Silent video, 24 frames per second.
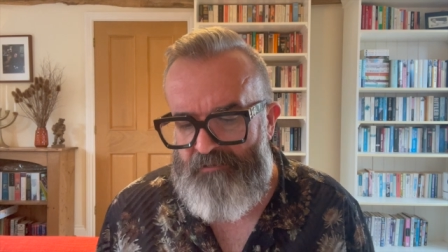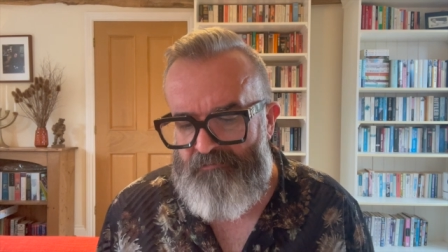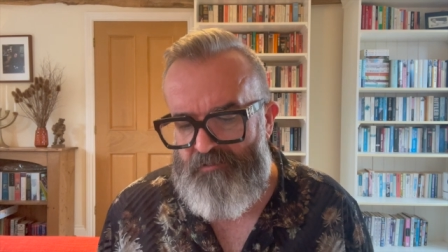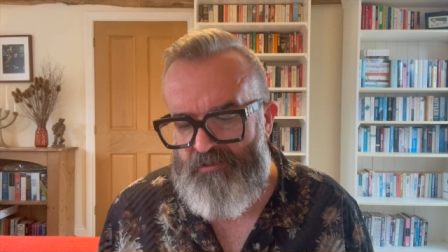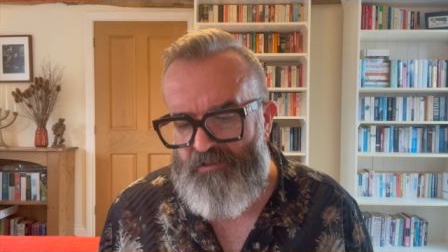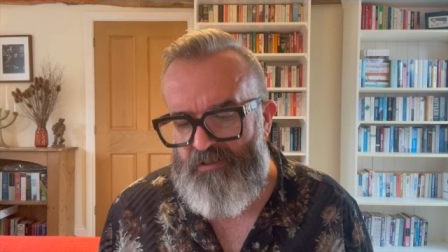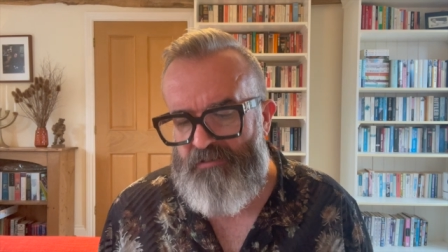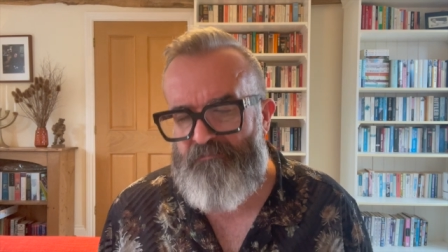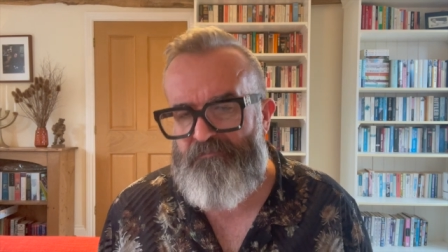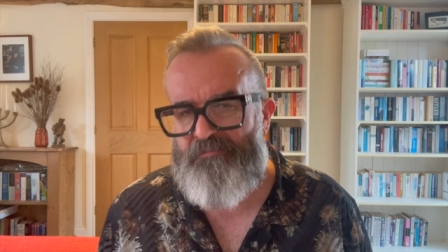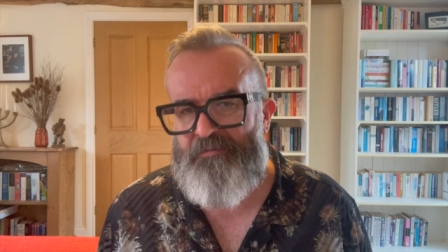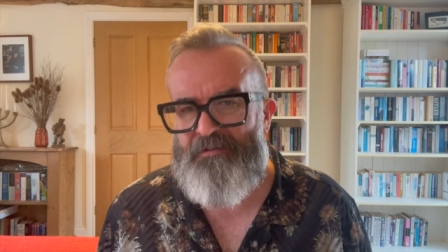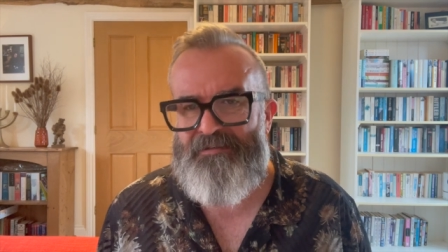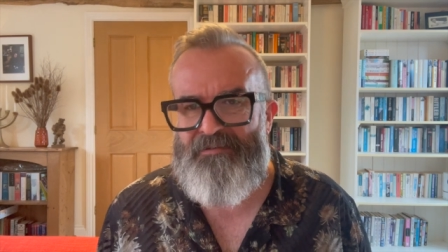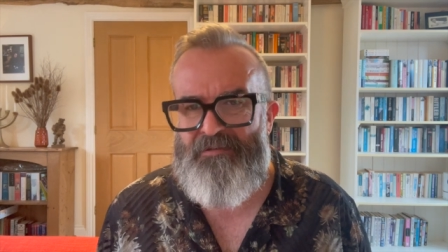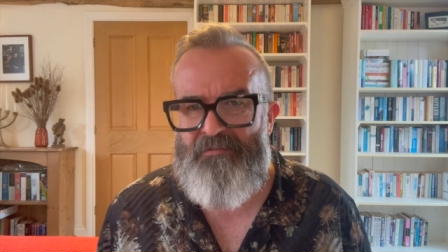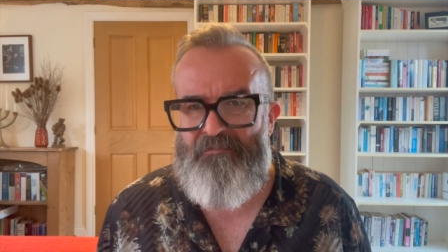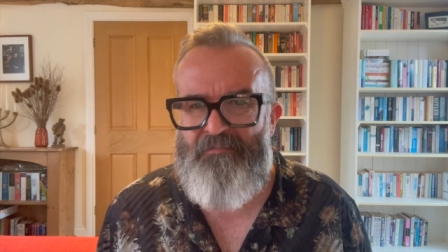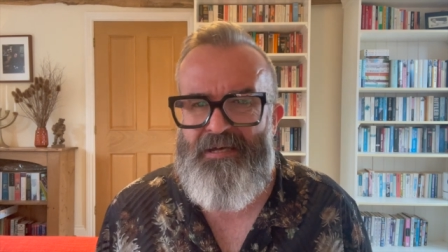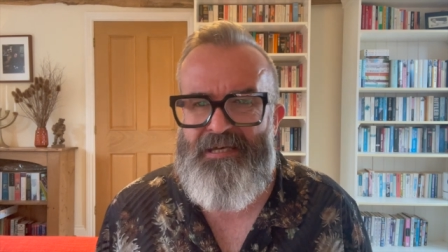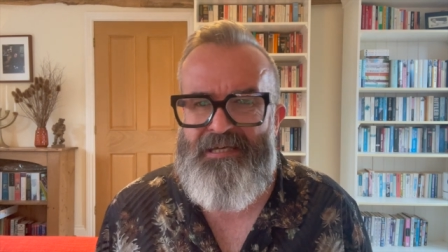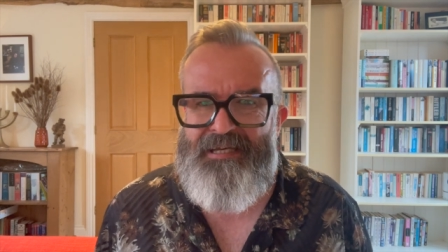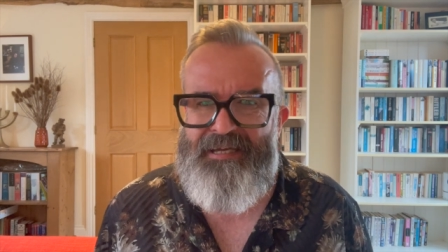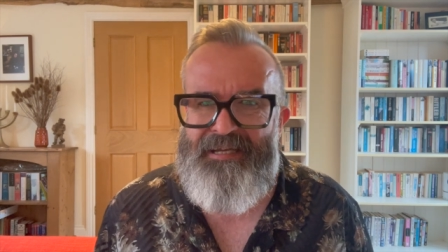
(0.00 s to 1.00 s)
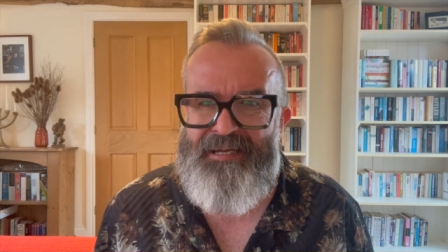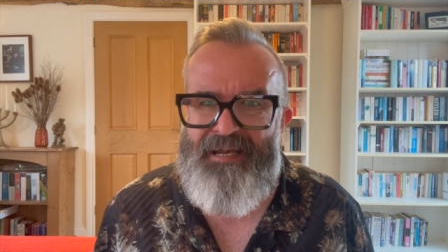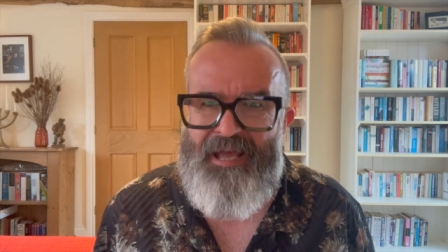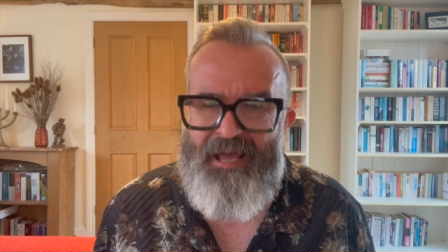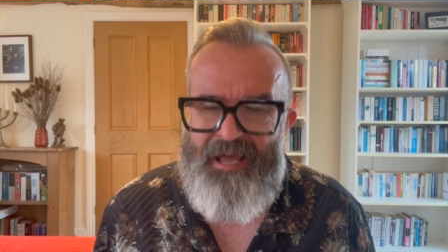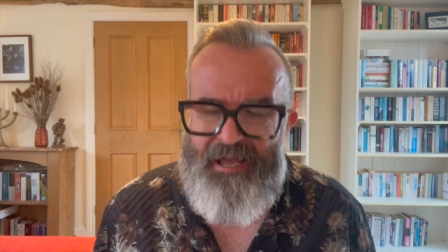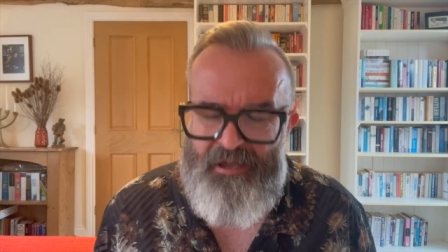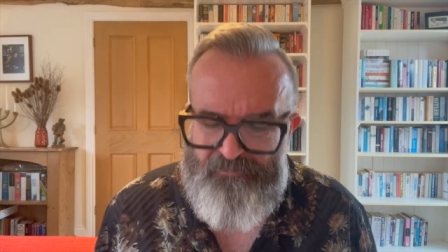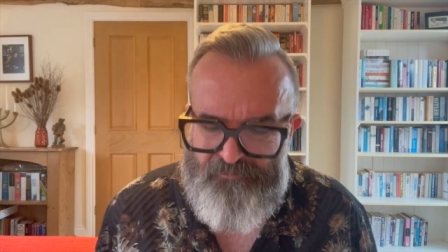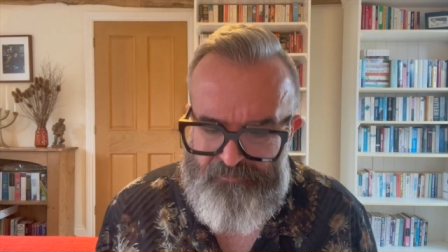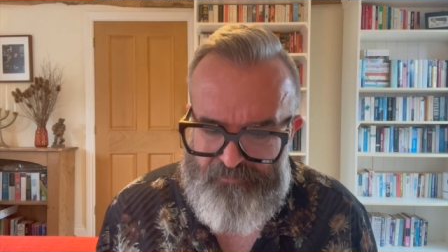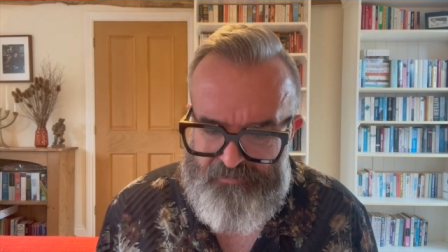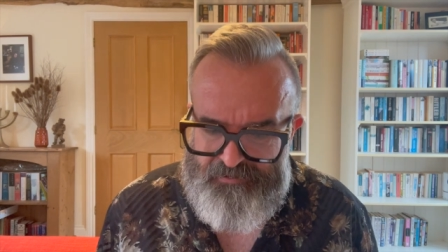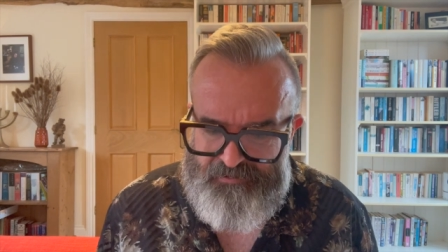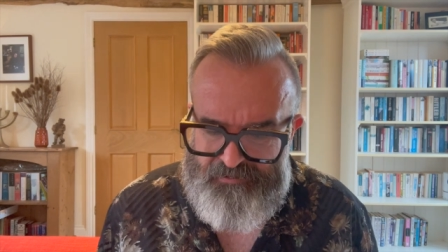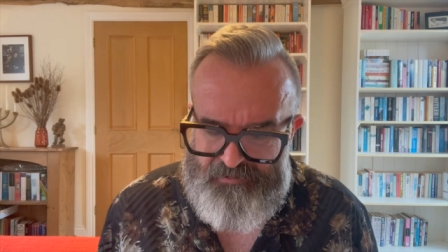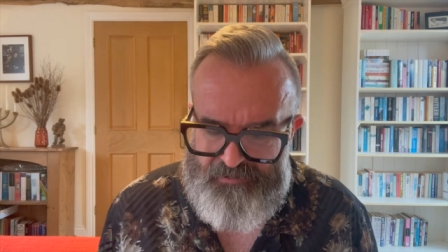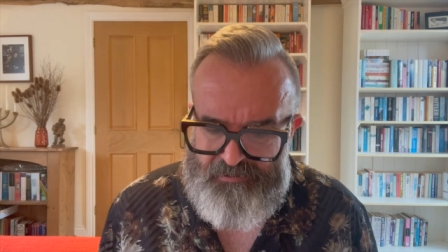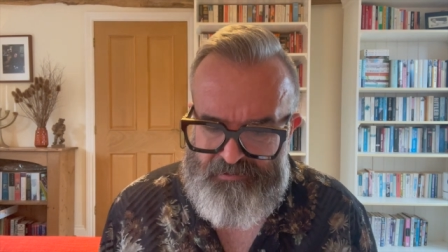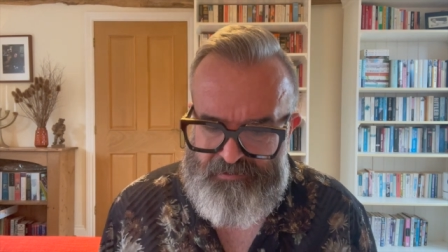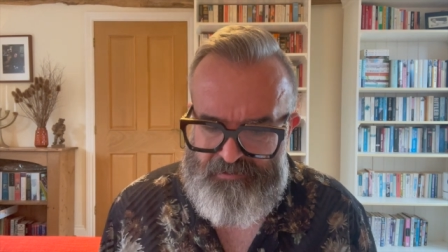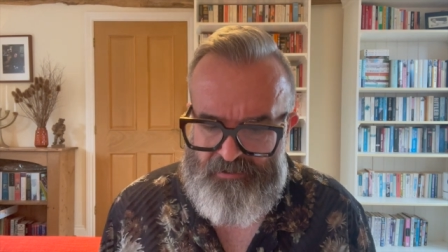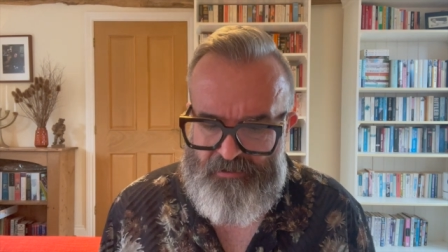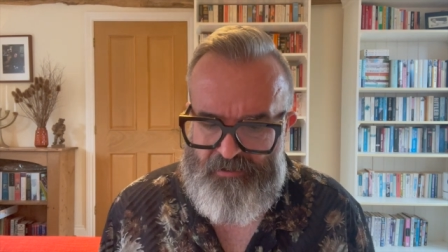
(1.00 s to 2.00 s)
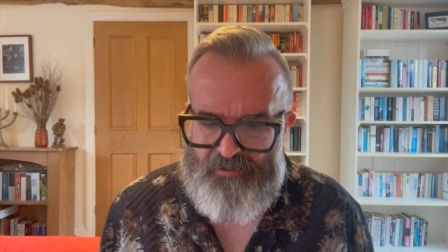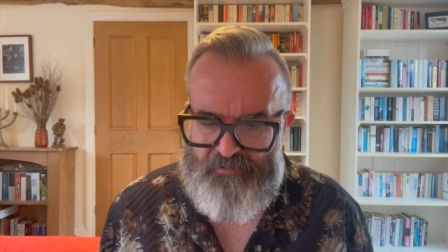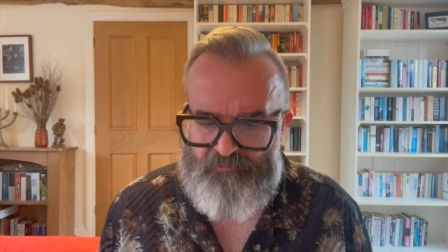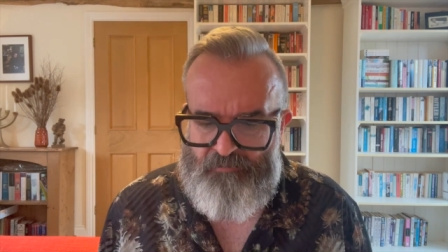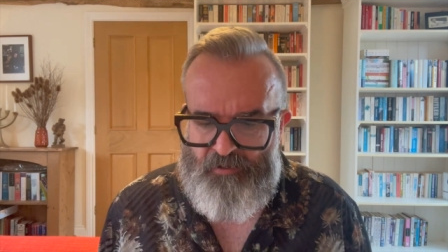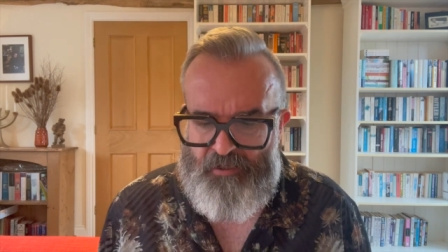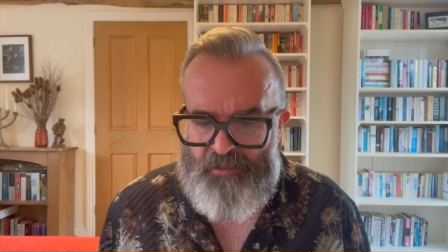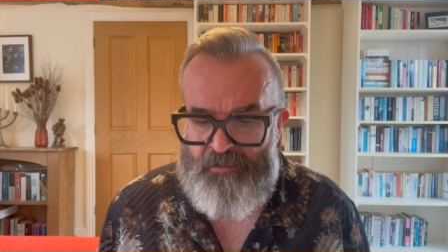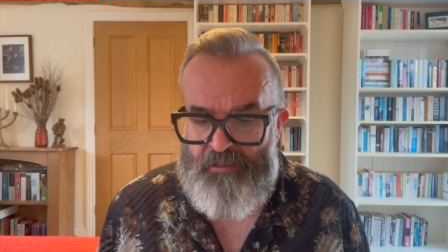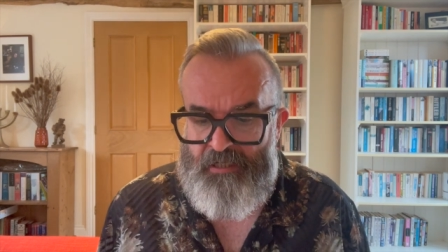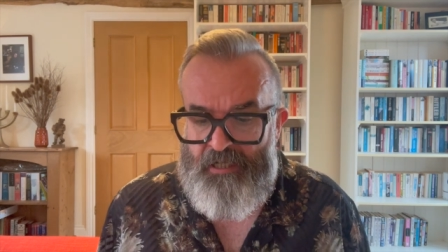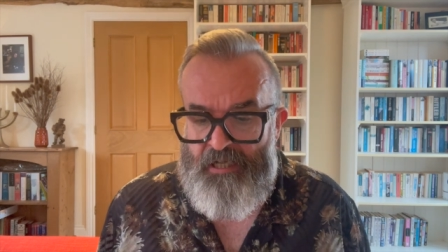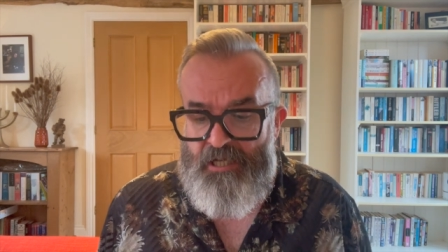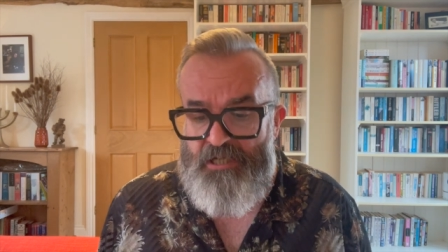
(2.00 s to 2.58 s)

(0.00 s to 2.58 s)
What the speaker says: to make an effort this time round.